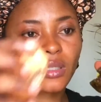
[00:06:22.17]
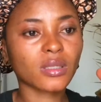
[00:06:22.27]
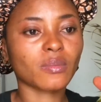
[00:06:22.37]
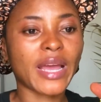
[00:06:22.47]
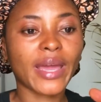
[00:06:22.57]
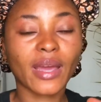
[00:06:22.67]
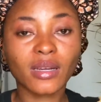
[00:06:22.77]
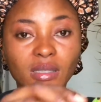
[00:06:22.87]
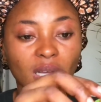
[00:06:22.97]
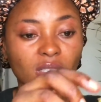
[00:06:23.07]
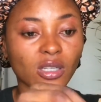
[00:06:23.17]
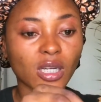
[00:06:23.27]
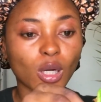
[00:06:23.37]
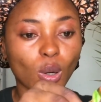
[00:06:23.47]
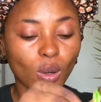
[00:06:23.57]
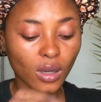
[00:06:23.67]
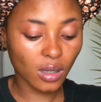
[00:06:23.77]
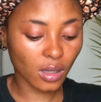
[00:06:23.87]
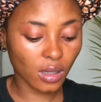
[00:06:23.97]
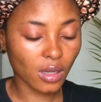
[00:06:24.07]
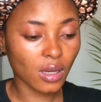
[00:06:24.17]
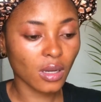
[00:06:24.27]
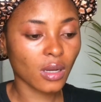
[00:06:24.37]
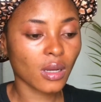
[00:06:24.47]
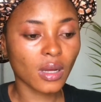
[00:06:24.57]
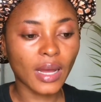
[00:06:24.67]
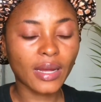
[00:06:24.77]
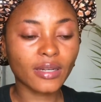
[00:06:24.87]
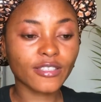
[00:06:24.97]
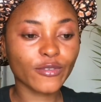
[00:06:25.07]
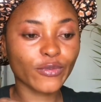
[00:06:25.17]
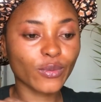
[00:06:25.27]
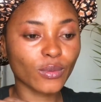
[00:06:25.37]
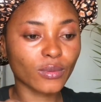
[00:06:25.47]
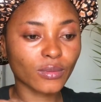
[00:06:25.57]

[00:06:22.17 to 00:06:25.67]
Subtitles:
my hair is actually long and it's full.